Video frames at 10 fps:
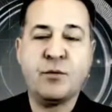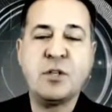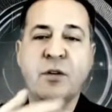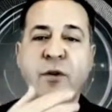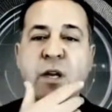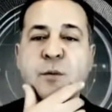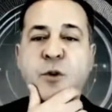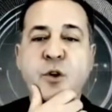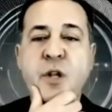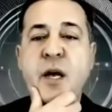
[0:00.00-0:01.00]
was
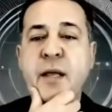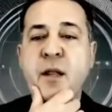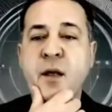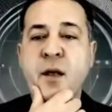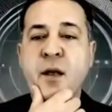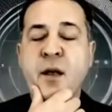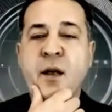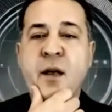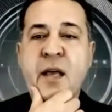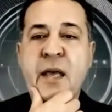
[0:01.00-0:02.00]
available online,
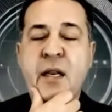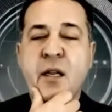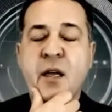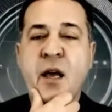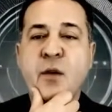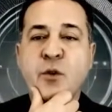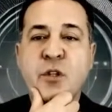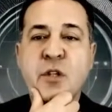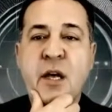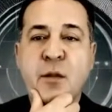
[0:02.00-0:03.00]
and I
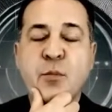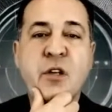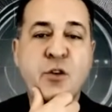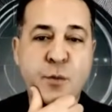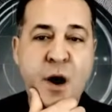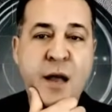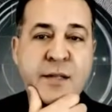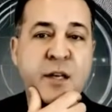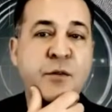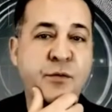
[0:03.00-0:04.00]
would not be
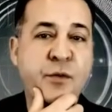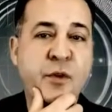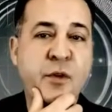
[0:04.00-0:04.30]
surprised if